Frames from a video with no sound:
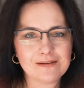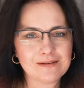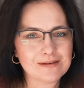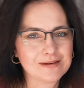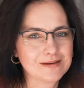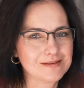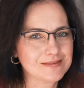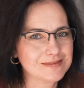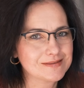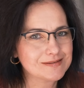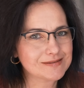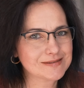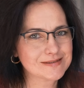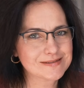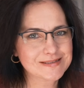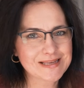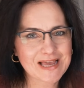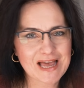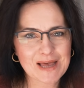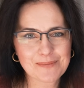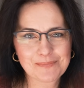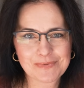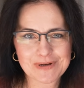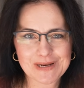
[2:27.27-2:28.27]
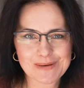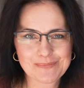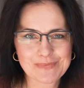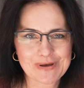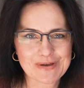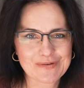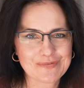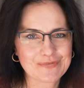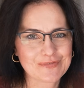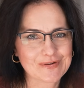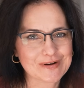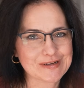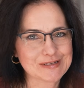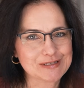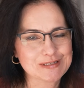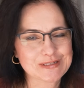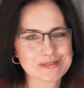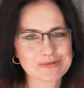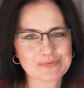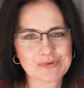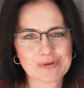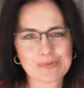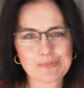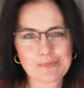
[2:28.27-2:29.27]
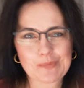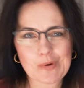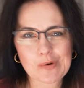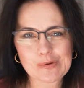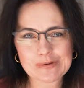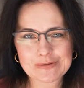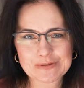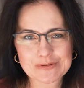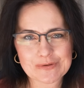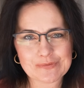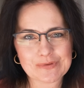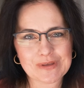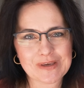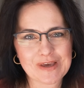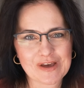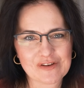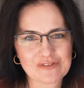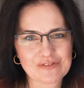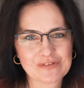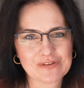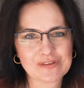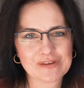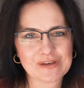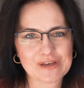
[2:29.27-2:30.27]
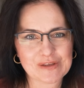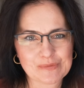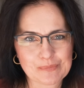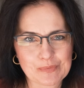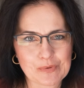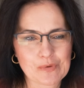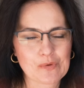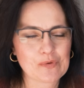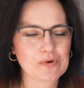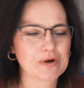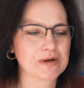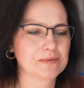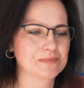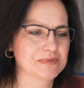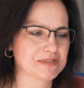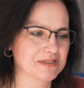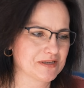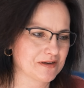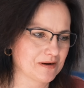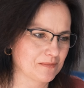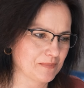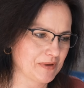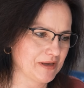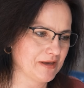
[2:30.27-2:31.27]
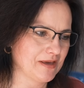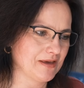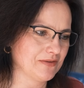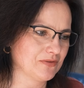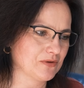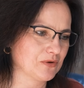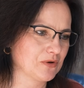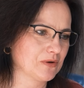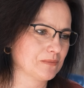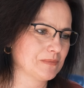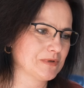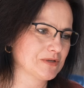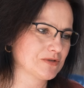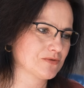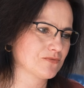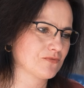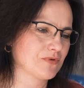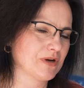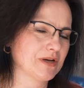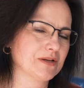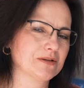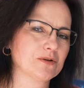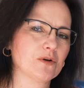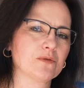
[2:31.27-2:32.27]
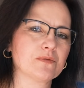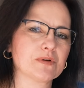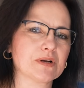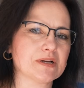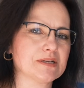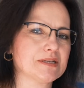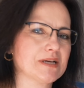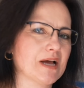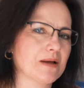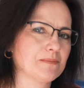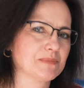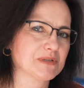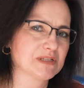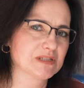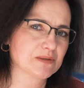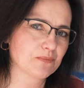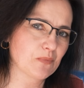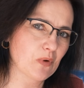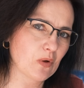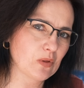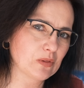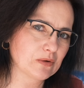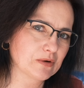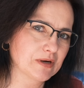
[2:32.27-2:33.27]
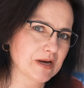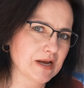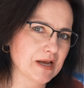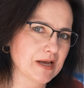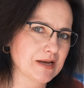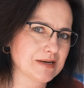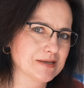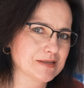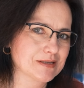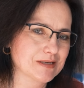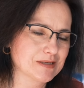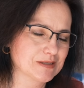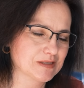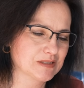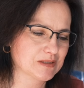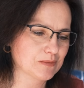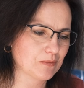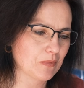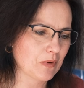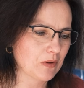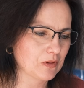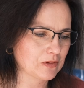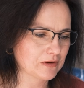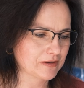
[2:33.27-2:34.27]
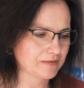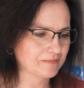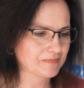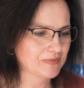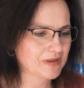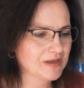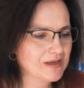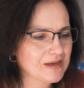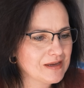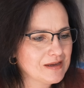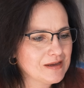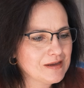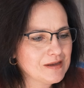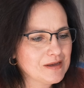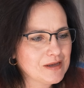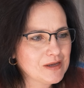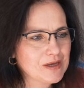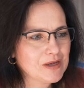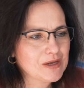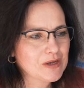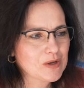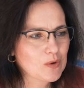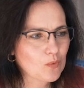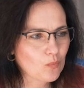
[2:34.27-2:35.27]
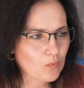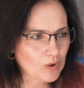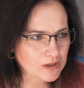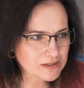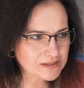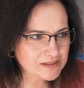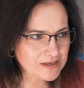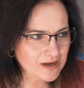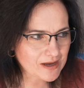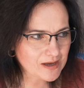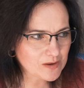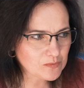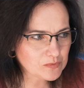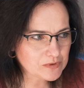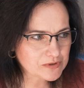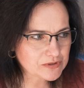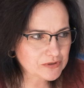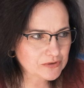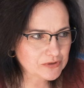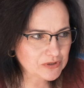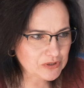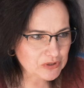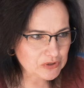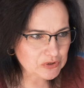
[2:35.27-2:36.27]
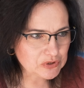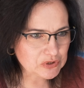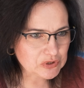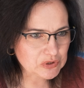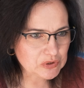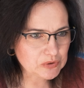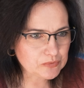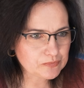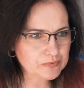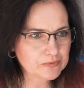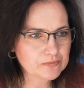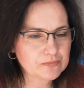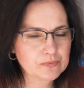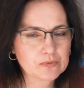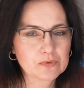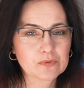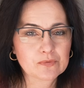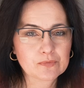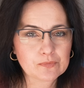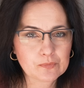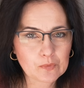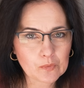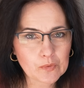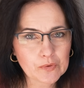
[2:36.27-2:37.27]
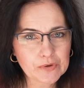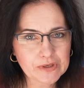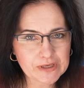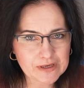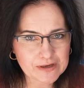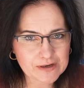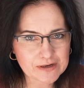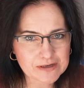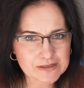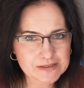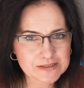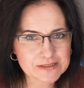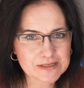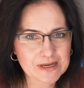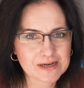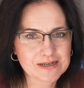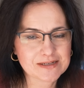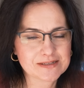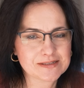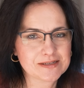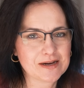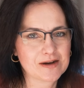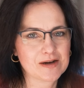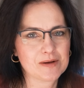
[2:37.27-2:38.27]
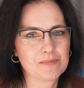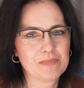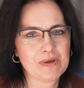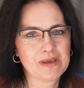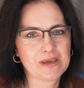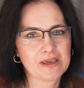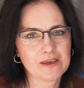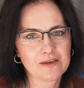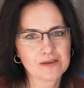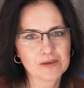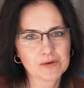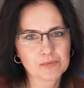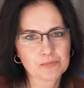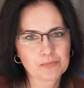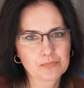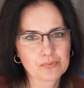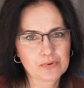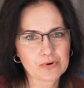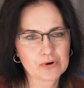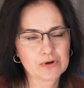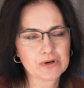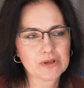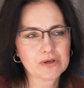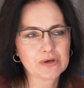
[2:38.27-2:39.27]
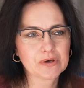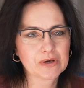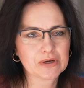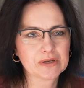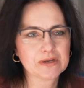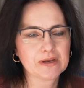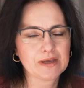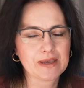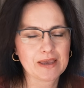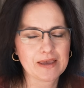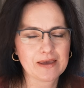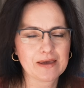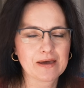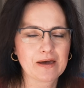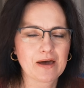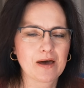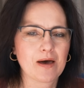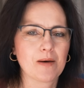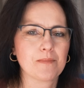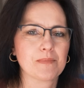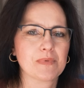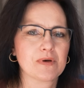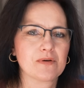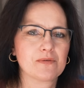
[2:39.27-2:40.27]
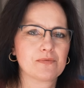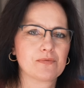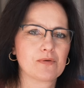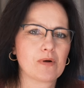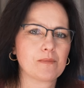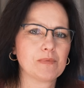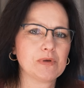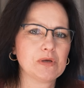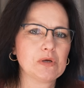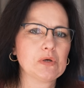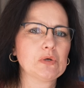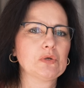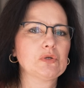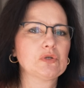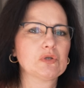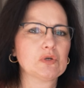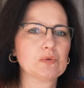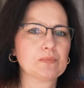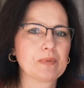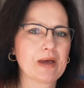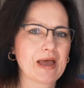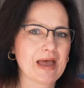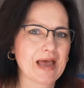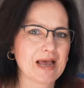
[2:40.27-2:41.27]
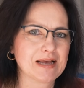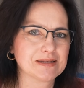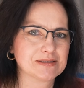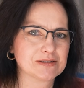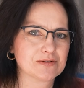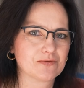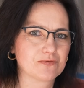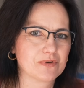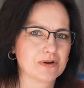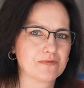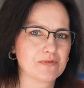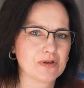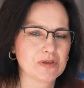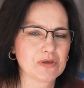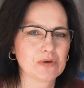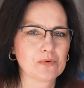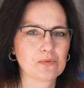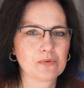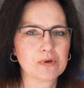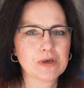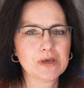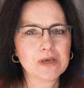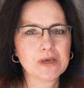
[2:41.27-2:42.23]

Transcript: And this is happening, my friends, with most of the affiliate programs. They are making the commission rate over the time smaller and smaller. Once I was on YouTube for four years, I started making pretty good income from YouTube ads revenue.